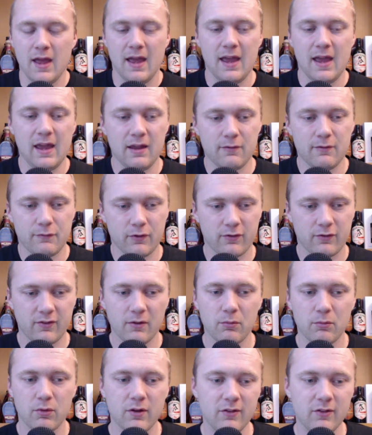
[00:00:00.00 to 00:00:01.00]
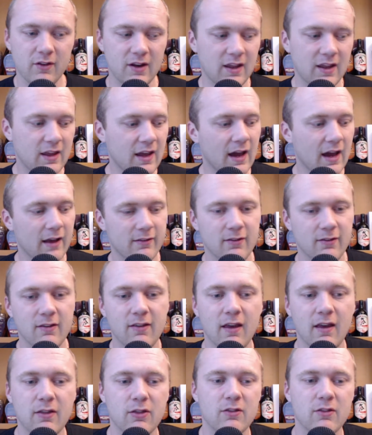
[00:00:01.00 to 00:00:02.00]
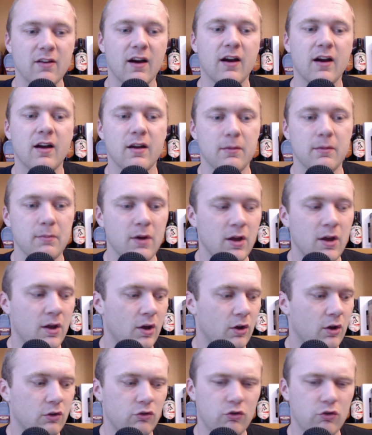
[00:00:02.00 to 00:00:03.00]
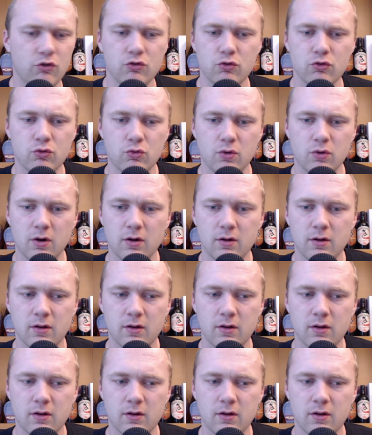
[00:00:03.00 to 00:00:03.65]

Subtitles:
And for some reason, he has to take the time to